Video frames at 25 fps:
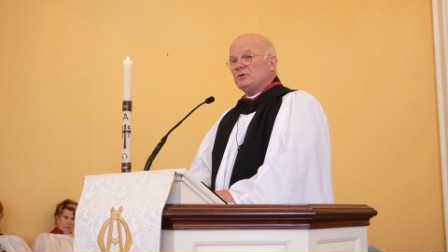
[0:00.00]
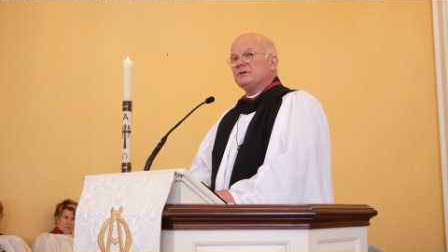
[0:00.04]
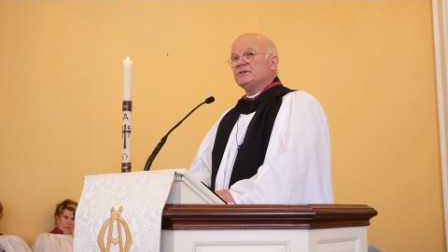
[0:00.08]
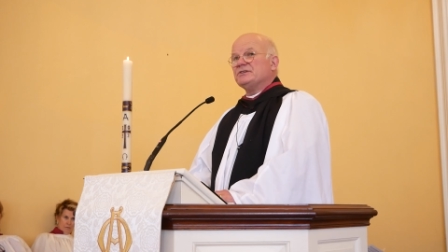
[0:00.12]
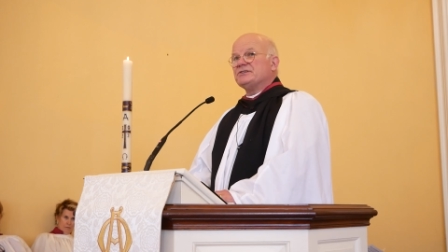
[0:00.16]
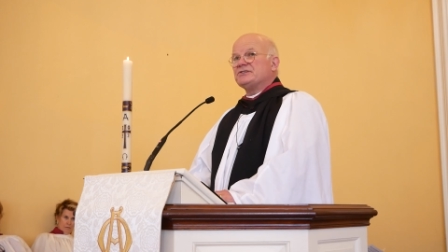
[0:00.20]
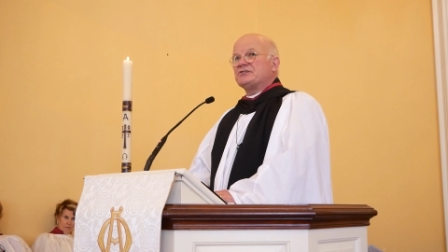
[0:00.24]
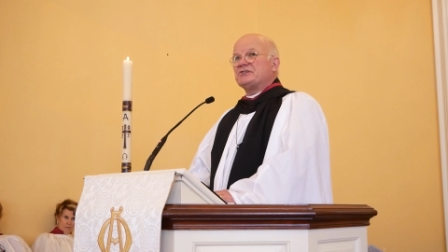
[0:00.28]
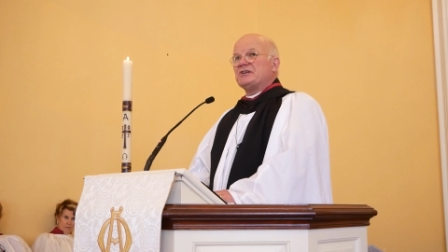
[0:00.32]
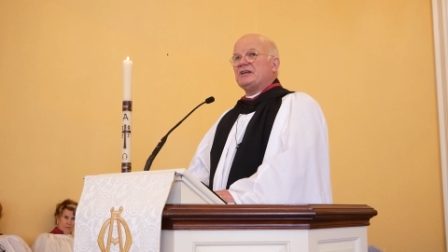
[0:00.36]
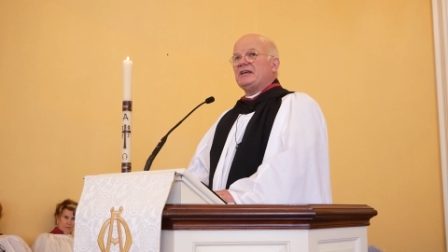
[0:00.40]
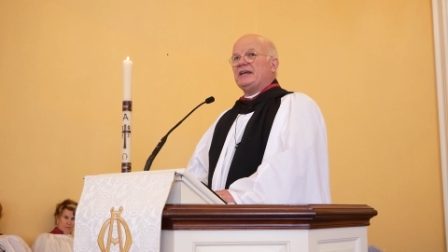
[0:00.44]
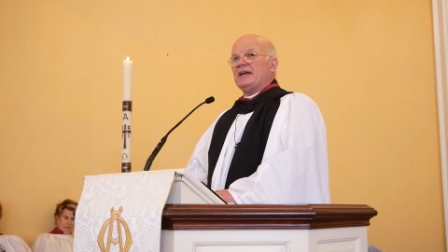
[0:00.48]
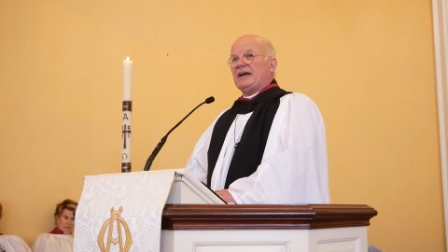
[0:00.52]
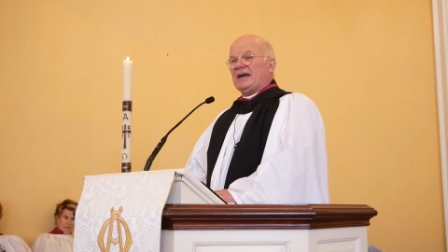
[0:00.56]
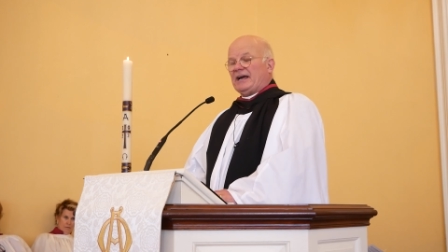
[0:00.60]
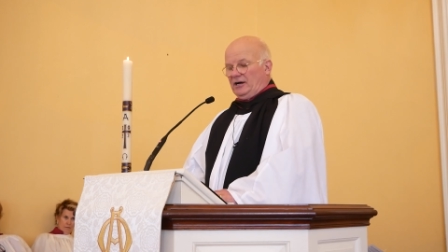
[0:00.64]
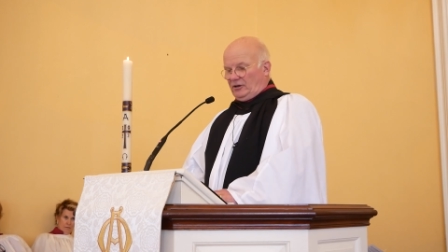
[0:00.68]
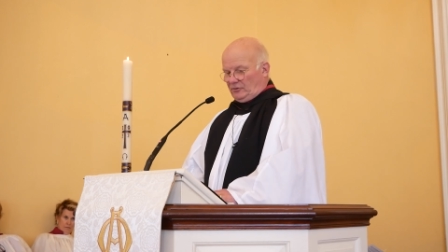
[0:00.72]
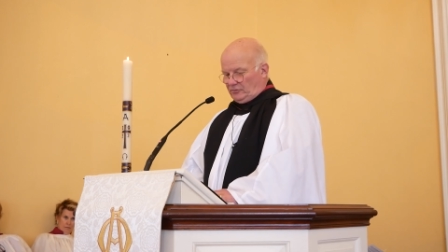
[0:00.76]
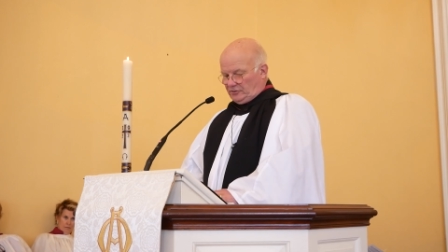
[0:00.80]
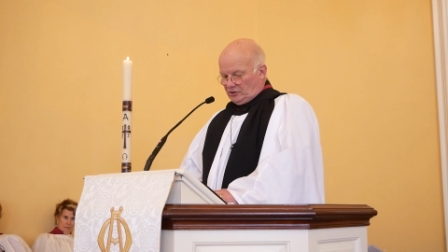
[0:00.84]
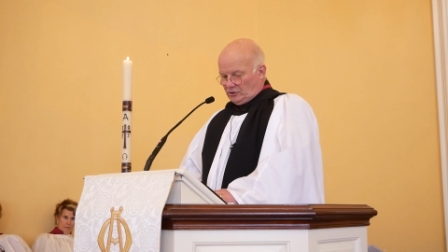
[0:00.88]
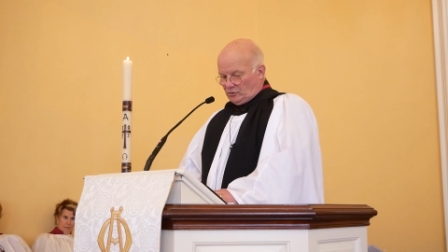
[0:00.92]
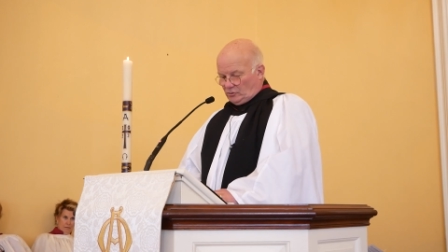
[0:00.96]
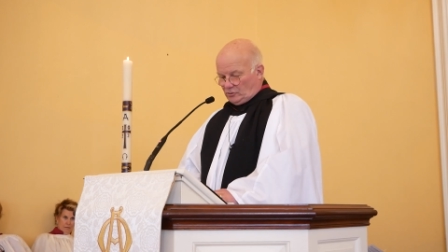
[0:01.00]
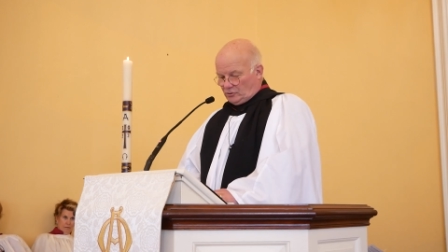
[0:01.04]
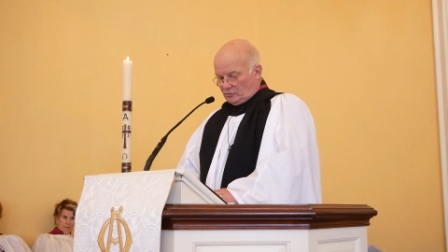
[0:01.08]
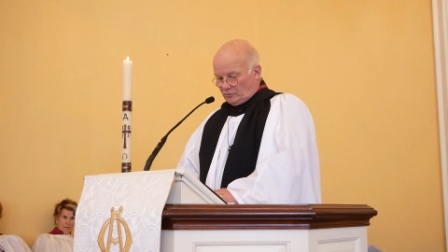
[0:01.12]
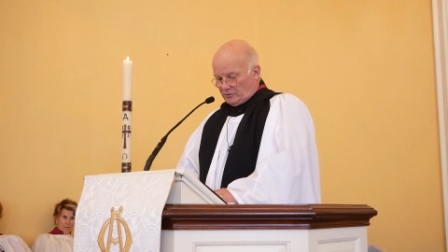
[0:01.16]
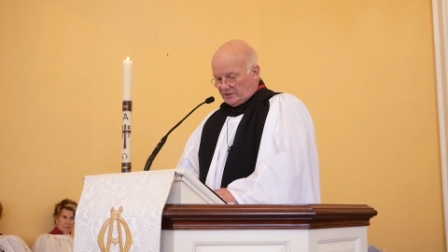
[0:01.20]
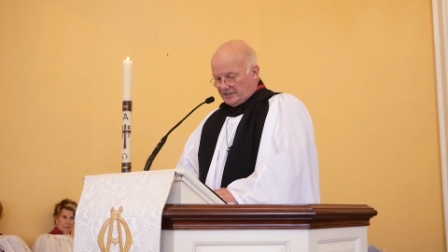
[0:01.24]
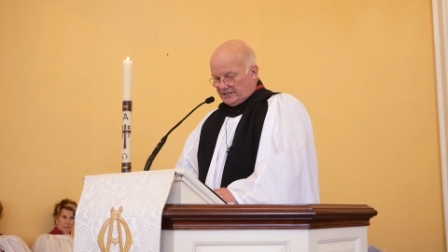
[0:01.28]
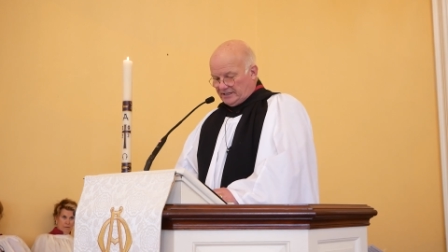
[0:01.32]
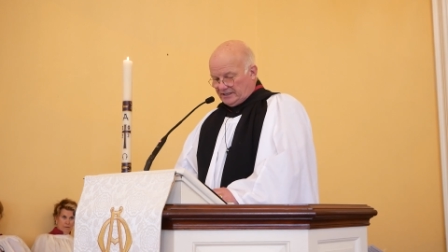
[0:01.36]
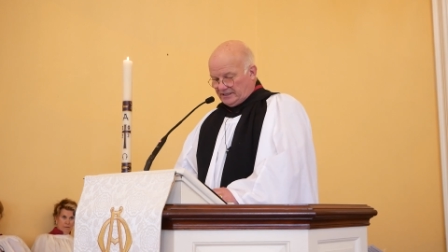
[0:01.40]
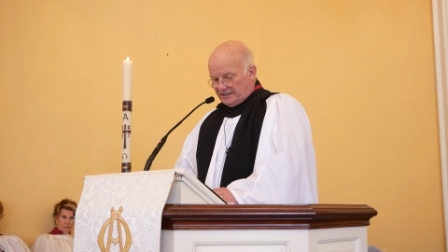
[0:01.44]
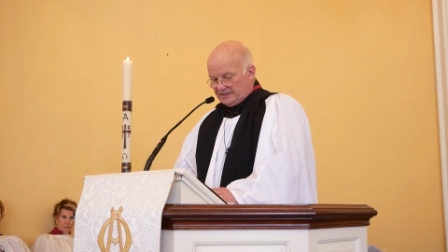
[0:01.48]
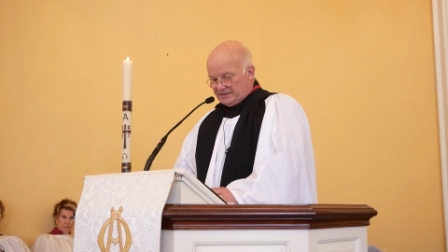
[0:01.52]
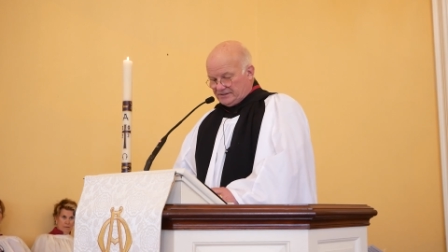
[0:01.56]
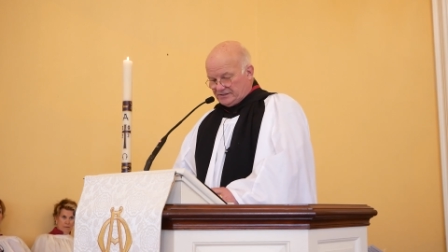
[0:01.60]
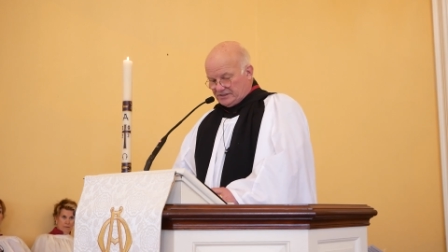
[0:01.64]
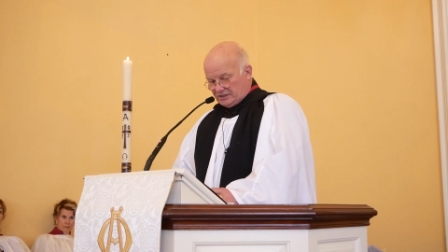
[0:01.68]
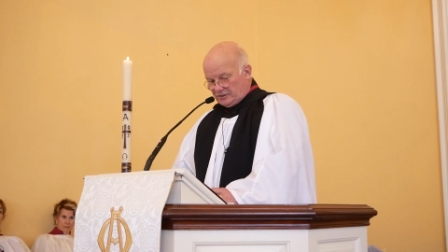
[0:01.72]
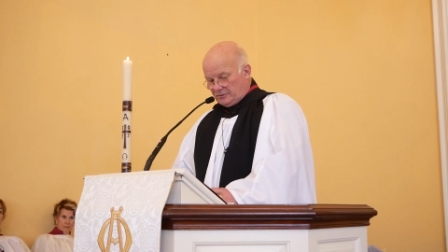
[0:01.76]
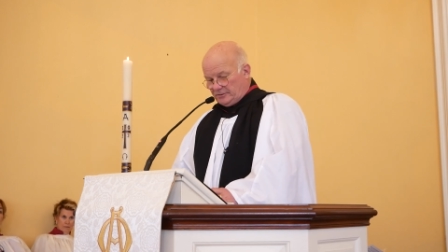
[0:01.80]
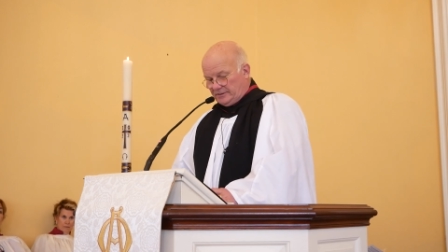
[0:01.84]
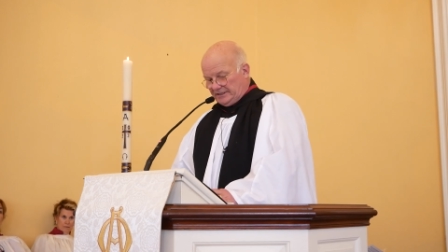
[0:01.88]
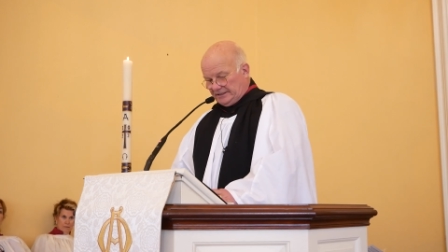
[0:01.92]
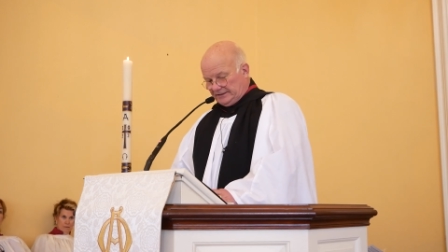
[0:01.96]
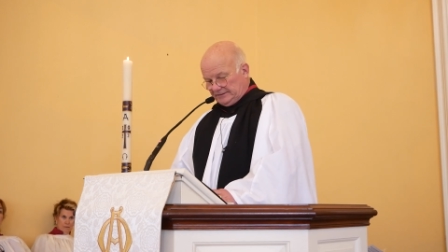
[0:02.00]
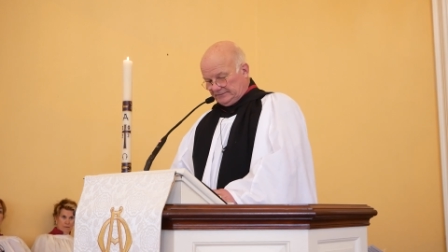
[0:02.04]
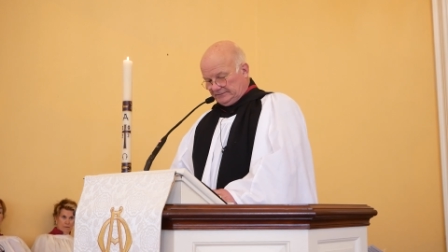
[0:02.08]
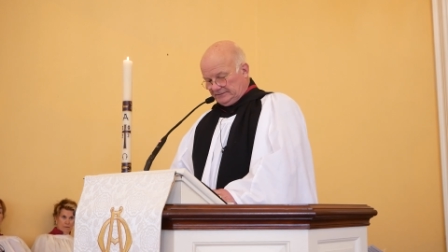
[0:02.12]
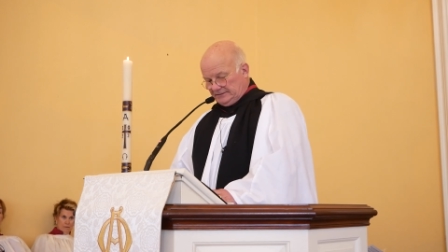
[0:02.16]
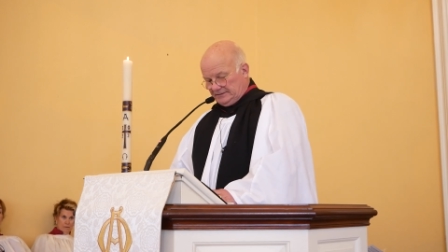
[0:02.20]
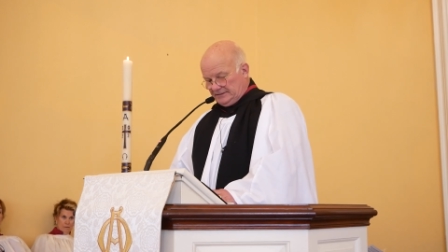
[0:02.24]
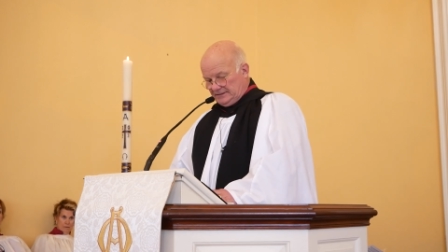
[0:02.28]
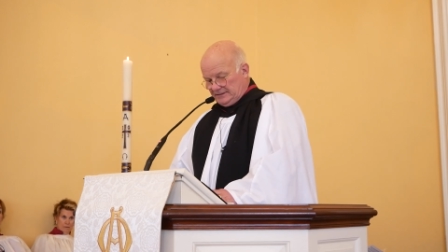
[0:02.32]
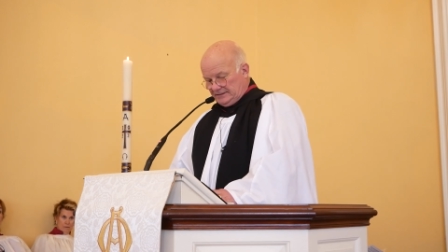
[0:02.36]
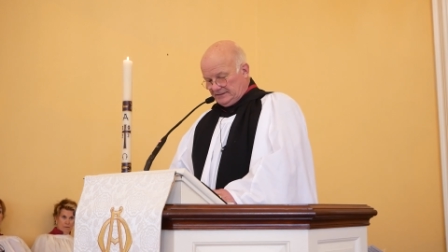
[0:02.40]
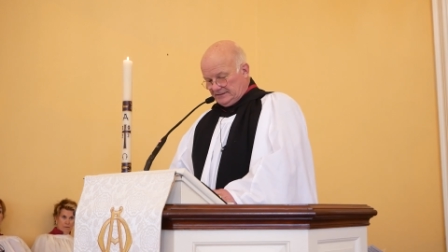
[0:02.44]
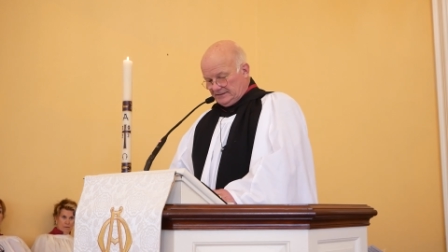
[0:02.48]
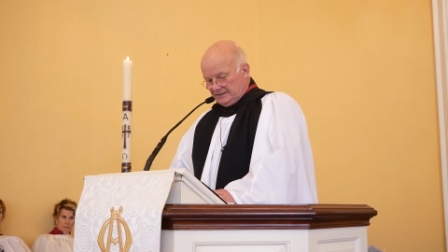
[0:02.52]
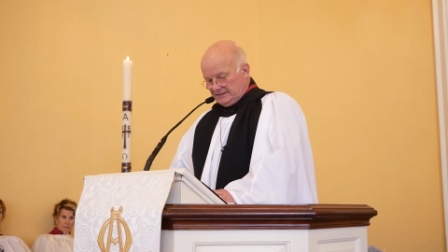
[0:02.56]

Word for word: can see how Ukraine is doing.